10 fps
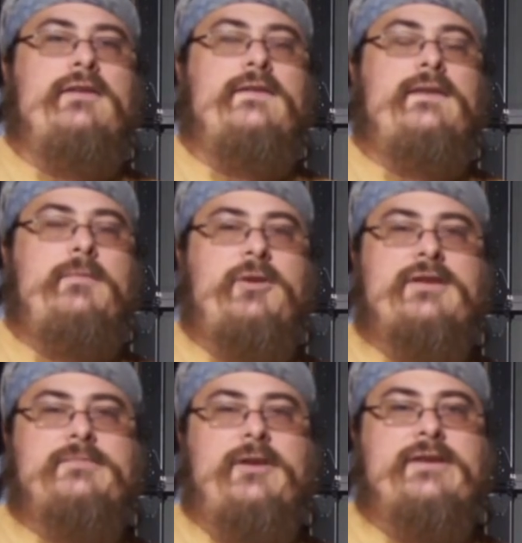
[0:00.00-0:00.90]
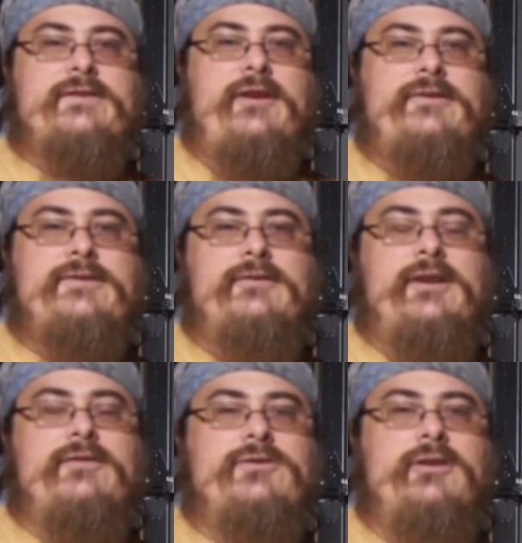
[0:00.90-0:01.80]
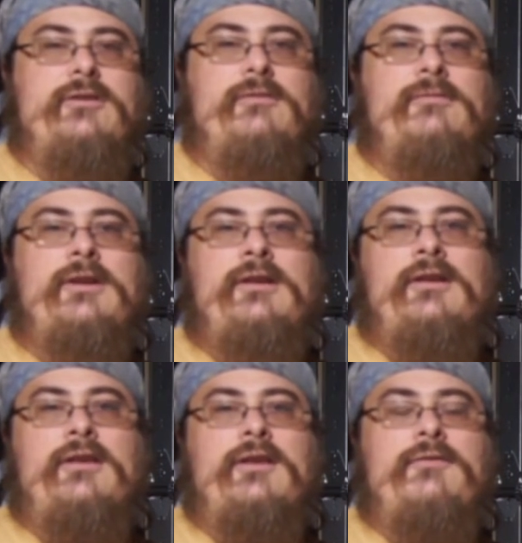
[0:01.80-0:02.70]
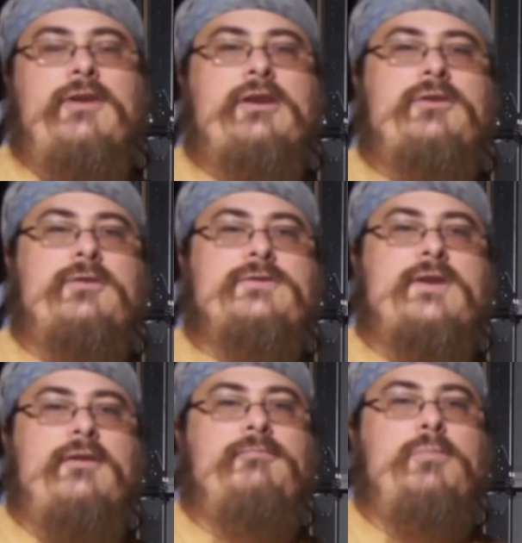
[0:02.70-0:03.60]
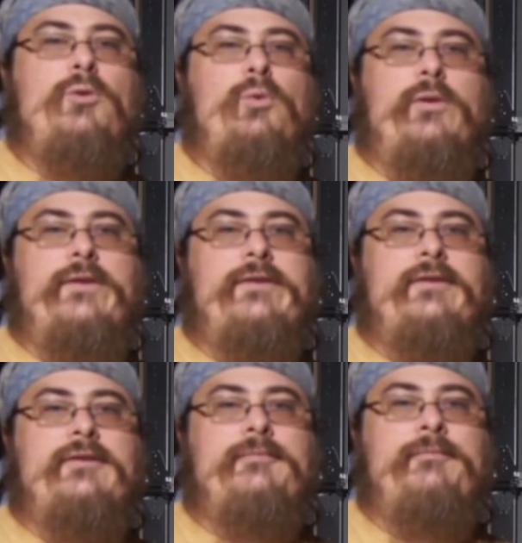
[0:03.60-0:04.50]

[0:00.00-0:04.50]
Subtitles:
C++ also gives you the vectors of bools.